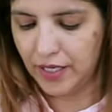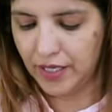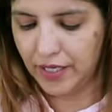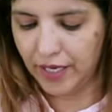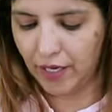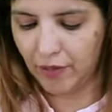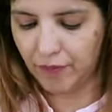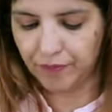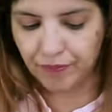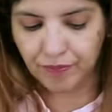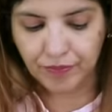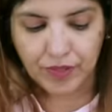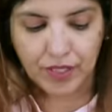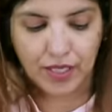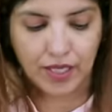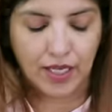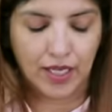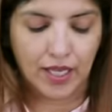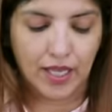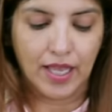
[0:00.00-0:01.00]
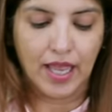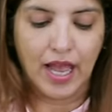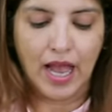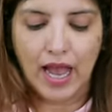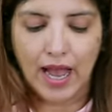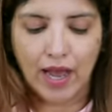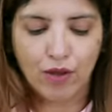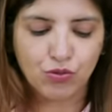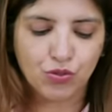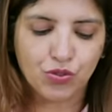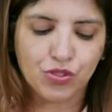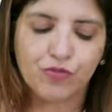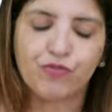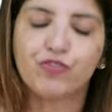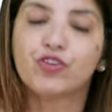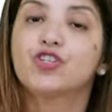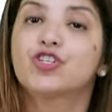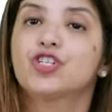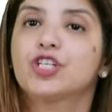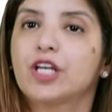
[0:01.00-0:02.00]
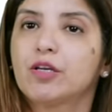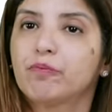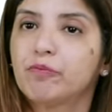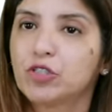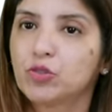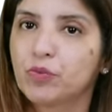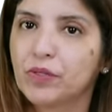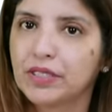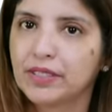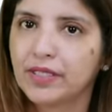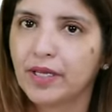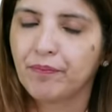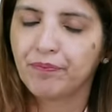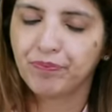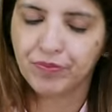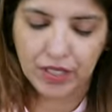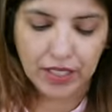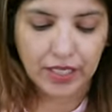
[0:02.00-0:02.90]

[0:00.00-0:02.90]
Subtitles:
Now, how to differentiate between them?